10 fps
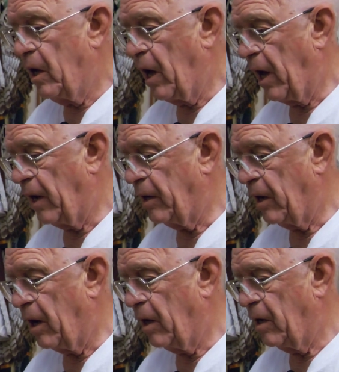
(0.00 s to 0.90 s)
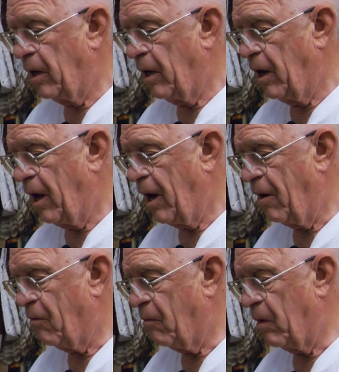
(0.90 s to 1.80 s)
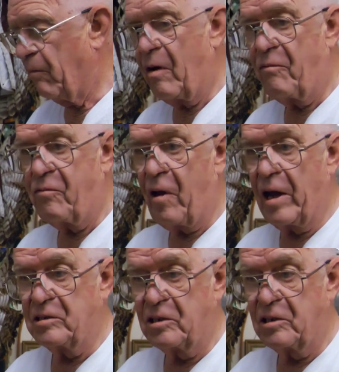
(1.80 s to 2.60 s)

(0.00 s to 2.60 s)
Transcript: And one of our friends,